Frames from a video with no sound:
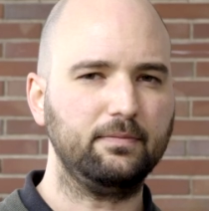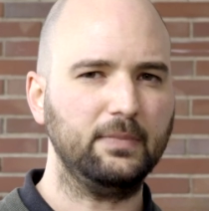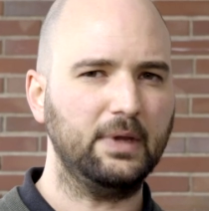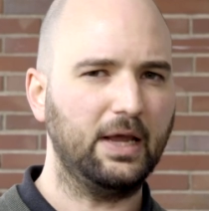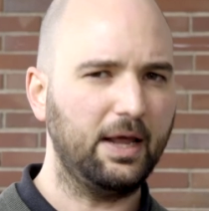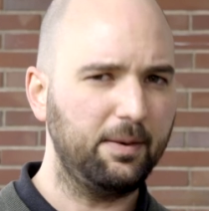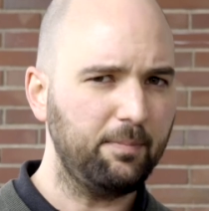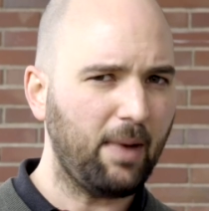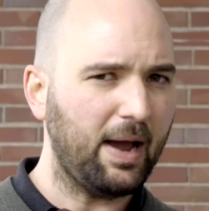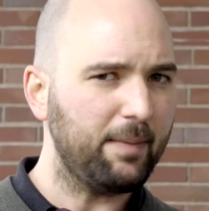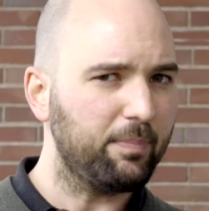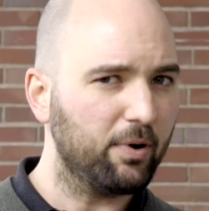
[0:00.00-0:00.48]

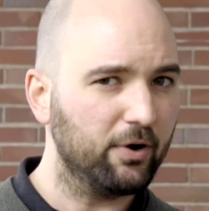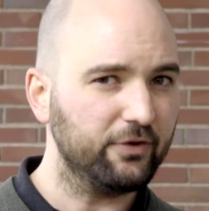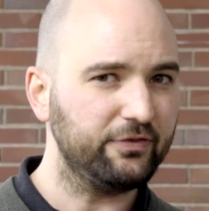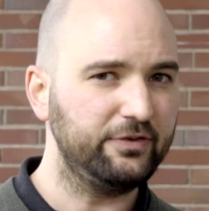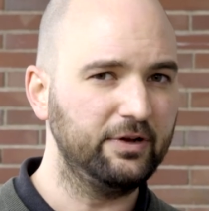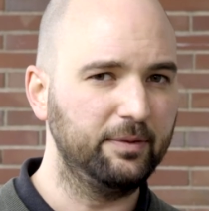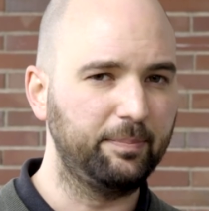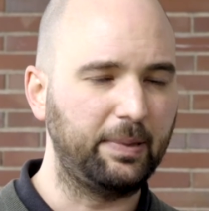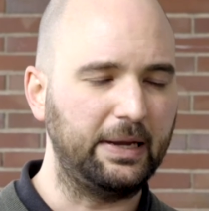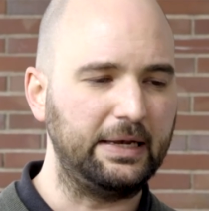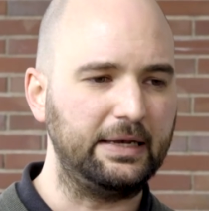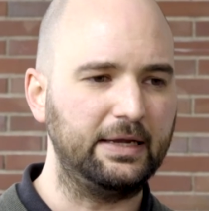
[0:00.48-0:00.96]
in my
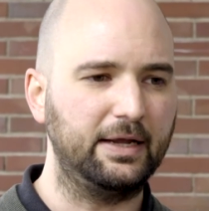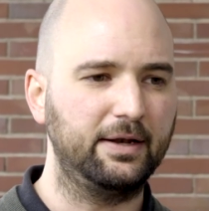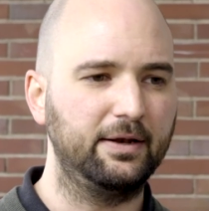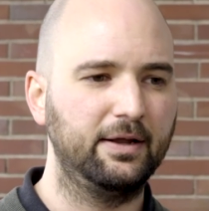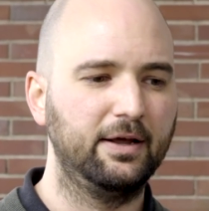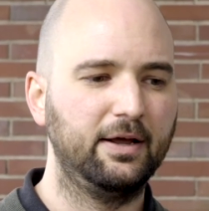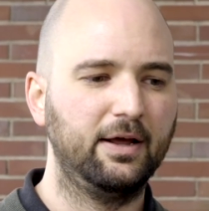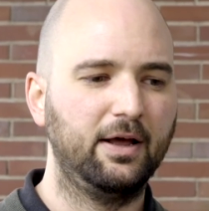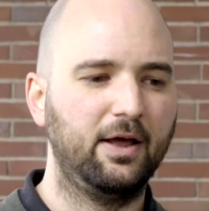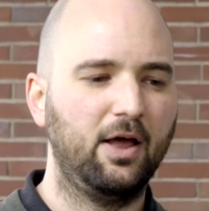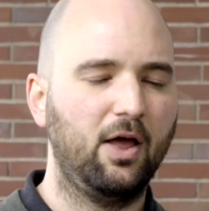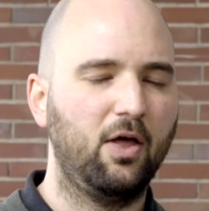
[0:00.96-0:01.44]
personal opinion,
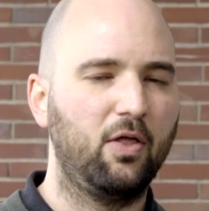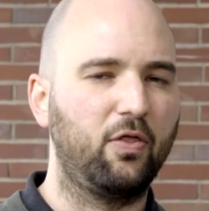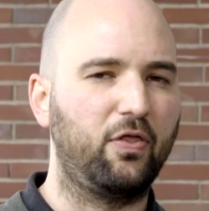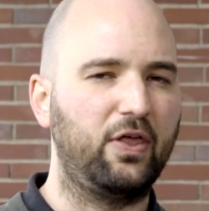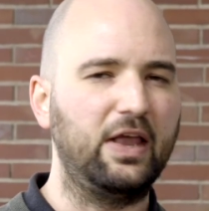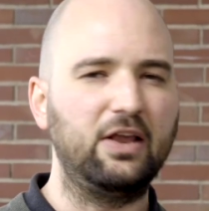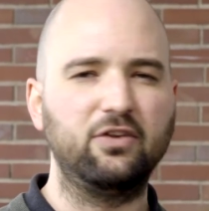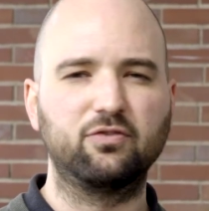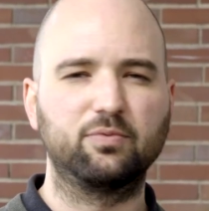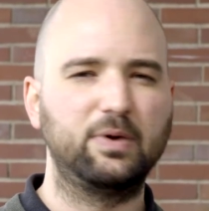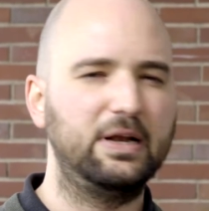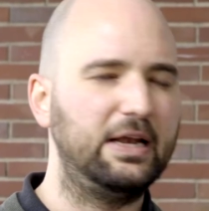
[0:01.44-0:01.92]

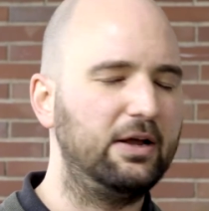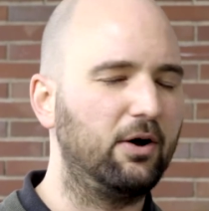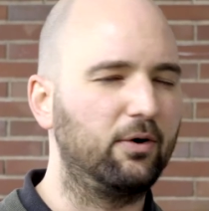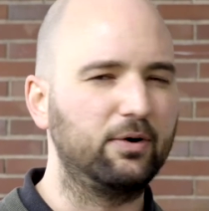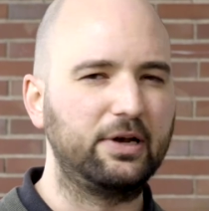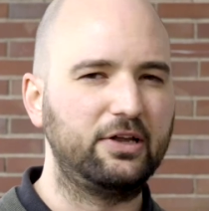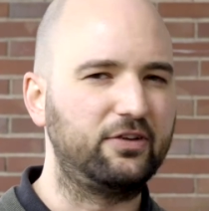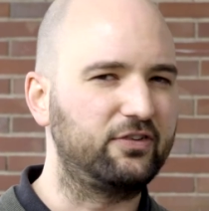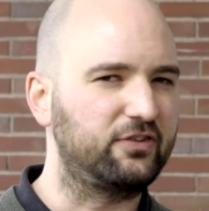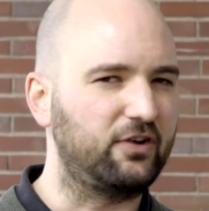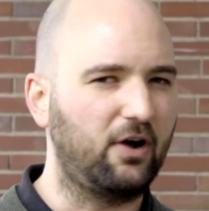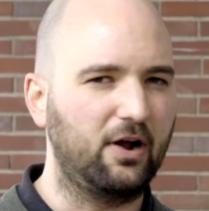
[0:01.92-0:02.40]
things really
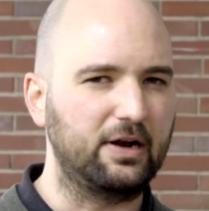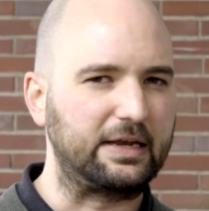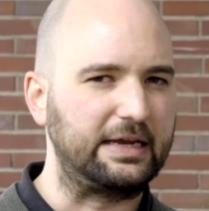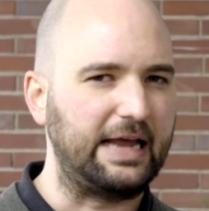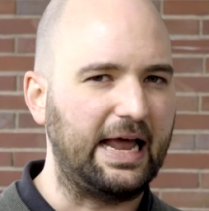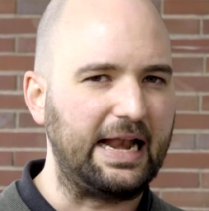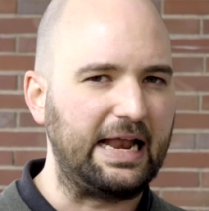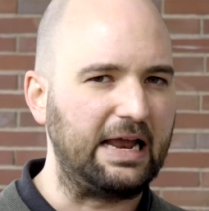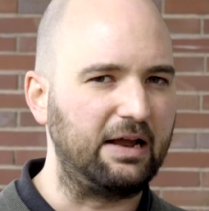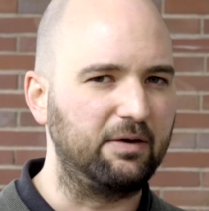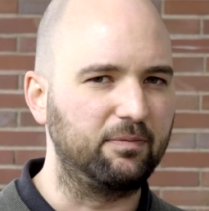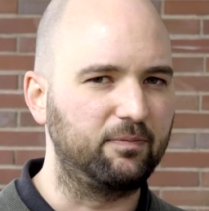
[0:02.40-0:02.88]
only start
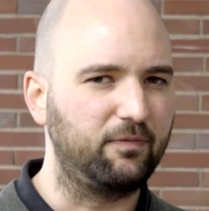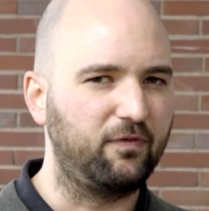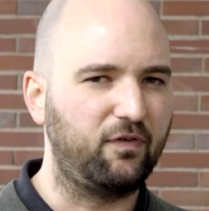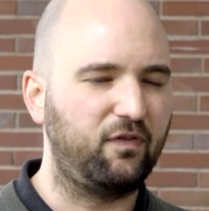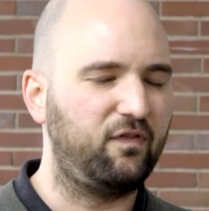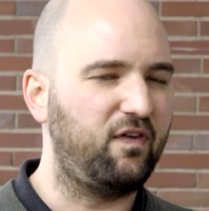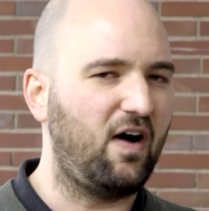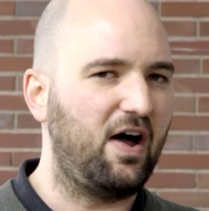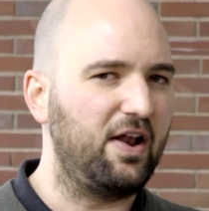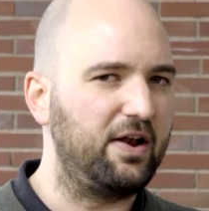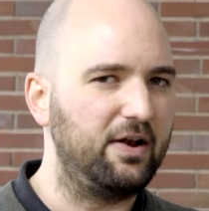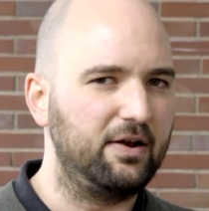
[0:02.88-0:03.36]
getting
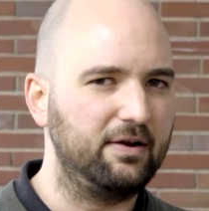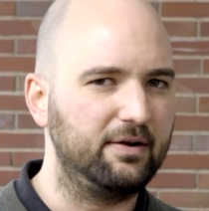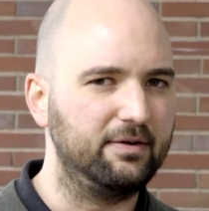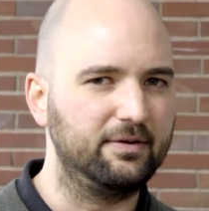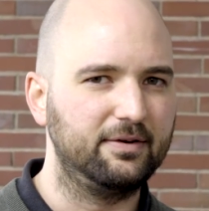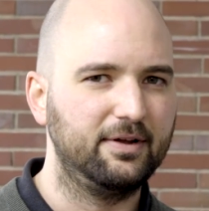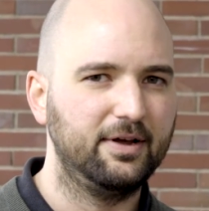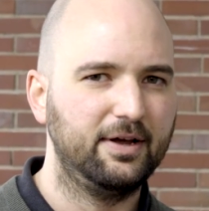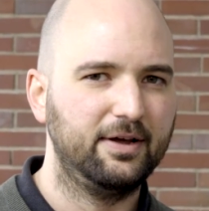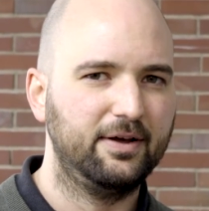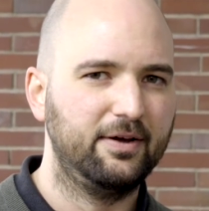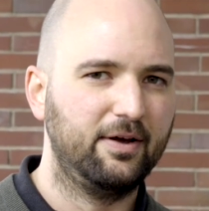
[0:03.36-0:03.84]
fun